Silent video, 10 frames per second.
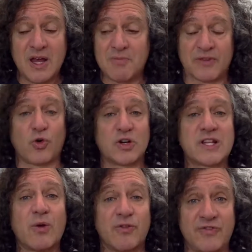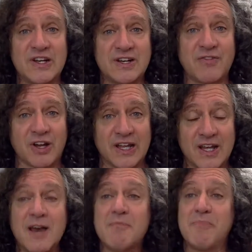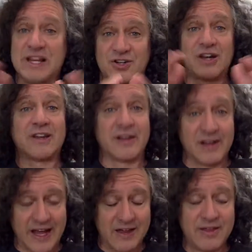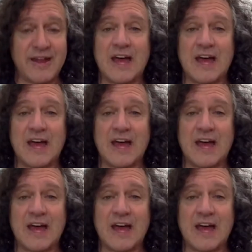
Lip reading: But of course, they will fit differently based on the length